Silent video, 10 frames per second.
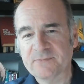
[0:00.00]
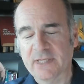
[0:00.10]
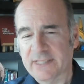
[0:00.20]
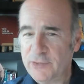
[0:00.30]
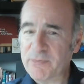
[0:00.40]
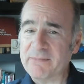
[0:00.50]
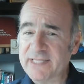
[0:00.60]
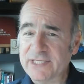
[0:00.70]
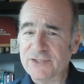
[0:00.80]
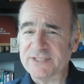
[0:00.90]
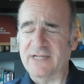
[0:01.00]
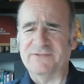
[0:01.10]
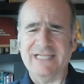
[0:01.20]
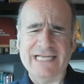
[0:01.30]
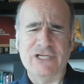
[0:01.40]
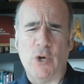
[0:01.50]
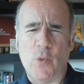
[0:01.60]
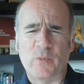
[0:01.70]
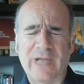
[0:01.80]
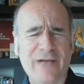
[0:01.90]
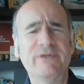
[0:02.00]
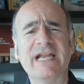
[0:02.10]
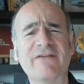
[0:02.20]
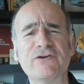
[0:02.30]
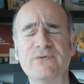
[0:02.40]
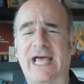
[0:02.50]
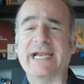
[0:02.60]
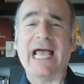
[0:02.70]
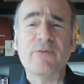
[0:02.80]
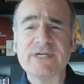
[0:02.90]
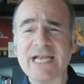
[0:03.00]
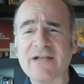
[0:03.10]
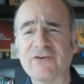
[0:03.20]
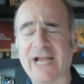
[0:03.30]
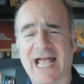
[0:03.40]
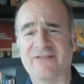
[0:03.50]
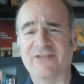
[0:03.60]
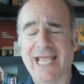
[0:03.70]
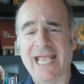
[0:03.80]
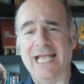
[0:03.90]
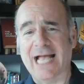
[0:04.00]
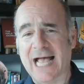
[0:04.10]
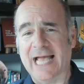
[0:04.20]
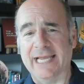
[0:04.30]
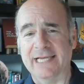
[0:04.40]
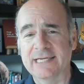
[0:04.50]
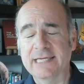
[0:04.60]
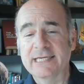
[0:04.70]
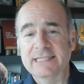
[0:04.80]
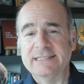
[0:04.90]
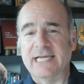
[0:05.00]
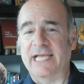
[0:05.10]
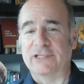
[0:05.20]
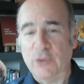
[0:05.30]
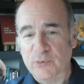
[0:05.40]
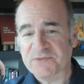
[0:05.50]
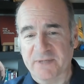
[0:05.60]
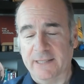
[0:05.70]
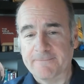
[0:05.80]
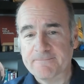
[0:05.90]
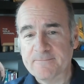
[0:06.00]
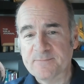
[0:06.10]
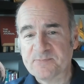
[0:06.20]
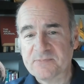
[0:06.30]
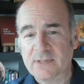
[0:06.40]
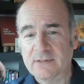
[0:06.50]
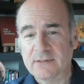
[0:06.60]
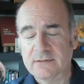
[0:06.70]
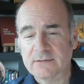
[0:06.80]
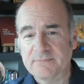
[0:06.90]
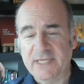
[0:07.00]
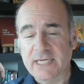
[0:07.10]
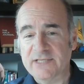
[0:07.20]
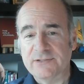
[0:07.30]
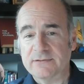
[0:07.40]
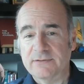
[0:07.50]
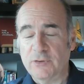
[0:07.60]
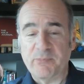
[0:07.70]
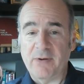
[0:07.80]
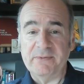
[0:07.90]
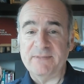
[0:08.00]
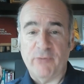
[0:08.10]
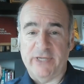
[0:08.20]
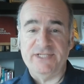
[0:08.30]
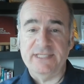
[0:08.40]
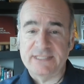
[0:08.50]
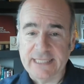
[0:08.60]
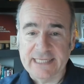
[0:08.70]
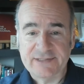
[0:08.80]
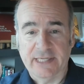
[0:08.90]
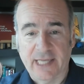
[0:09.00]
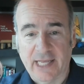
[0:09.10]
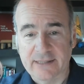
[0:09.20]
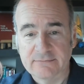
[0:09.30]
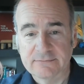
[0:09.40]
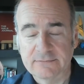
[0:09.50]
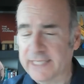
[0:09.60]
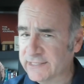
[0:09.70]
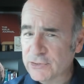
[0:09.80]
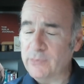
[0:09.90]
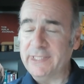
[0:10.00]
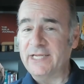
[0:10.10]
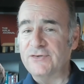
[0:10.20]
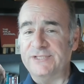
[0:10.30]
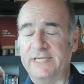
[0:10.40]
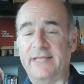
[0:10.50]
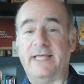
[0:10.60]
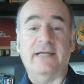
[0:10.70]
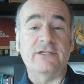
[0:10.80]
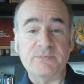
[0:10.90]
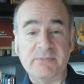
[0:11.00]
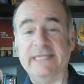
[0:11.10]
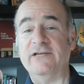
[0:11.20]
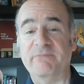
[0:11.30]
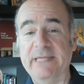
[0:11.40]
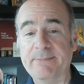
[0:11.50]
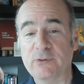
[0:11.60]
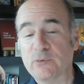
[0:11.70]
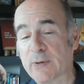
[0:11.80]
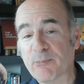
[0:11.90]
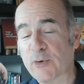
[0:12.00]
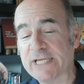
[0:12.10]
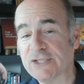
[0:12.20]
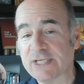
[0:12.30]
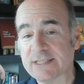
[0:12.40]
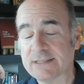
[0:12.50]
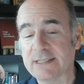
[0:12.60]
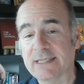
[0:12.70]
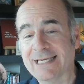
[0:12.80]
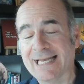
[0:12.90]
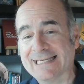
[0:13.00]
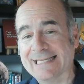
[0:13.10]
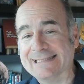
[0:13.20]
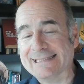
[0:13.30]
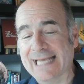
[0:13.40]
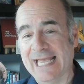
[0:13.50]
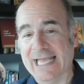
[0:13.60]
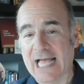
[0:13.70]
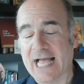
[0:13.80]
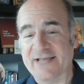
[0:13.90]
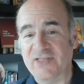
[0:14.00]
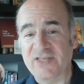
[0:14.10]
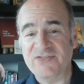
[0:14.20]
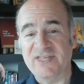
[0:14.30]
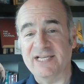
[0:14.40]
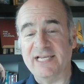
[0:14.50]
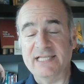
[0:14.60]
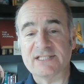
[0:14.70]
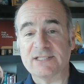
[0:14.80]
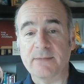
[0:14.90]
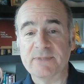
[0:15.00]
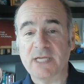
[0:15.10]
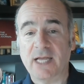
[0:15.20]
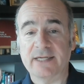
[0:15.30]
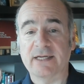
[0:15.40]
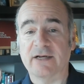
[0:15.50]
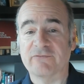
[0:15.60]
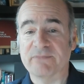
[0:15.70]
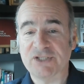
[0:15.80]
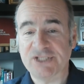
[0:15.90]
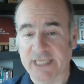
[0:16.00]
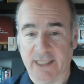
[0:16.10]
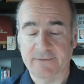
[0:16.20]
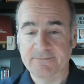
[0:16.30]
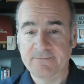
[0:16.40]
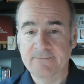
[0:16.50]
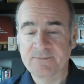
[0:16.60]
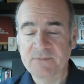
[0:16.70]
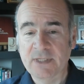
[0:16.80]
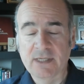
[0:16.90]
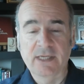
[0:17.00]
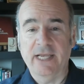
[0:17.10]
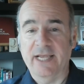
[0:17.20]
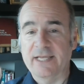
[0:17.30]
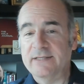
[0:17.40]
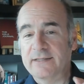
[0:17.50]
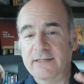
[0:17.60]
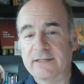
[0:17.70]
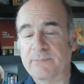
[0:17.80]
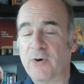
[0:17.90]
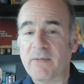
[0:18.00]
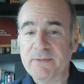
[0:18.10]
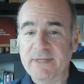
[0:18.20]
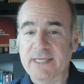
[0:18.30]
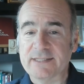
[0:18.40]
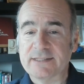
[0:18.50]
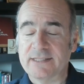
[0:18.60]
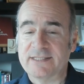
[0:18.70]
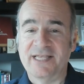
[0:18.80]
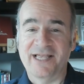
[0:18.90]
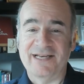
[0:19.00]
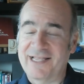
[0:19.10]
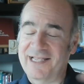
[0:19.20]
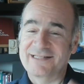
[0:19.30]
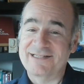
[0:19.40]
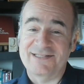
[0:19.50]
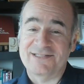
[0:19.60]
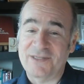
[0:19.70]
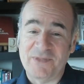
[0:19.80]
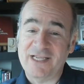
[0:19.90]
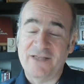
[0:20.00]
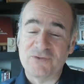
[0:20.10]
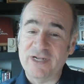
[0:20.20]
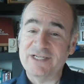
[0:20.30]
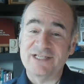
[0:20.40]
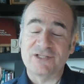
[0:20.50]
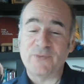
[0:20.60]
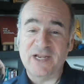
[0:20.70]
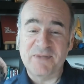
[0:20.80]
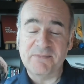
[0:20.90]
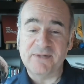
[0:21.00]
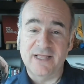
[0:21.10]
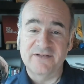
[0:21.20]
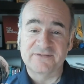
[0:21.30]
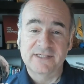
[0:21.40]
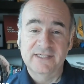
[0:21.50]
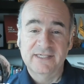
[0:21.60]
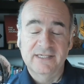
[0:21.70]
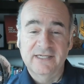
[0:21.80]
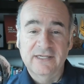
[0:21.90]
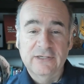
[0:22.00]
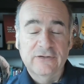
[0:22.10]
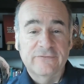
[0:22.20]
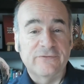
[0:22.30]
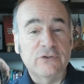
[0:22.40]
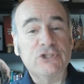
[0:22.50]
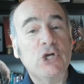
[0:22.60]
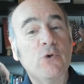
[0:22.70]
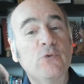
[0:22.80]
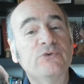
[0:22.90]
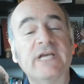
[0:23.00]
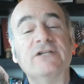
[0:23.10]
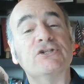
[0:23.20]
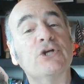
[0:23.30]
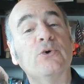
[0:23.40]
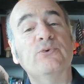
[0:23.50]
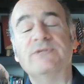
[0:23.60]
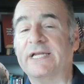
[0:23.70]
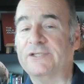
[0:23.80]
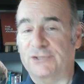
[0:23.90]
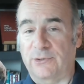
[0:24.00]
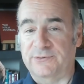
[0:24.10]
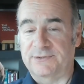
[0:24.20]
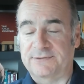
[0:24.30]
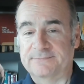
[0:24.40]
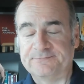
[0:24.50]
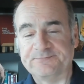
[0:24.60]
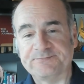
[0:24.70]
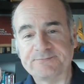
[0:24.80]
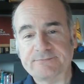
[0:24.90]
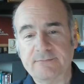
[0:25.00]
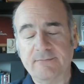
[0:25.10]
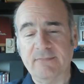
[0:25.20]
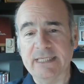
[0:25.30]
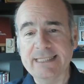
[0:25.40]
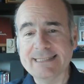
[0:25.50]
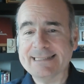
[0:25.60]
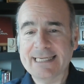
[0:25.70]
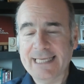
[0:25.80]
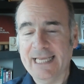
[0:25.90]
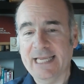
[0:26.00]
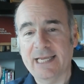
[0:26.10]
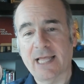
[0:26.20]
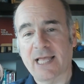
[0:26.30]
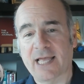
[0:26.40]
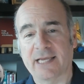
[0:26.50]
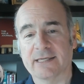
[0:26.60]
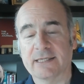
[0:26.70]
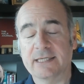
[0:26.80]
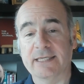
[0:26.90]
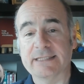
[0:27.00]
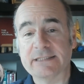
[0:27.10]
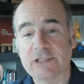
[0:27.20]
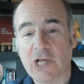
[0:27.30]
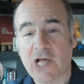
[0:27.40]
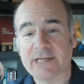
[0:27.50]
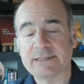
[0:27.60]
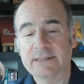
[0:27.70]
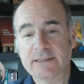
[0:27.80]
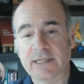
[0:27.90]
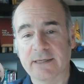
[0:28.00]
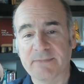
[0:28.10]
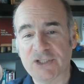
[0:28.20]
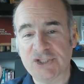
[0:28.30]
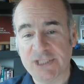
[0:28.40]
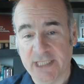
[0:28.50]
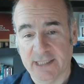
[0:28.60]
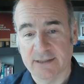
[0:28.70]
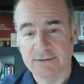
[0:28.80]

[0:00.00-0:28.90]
Now you're probably thinking to yourself, God, no, I would never do that. I would never have AI diagnose me because you're probably prejudiced against AI. I can totally understand that. There's plenty of people who are prejudiced against AI. They think it's some kind of machine. And the problem is, is that, and this is something I've tried to dissuade people of for shows and shows and shows, is that AI is not a machine.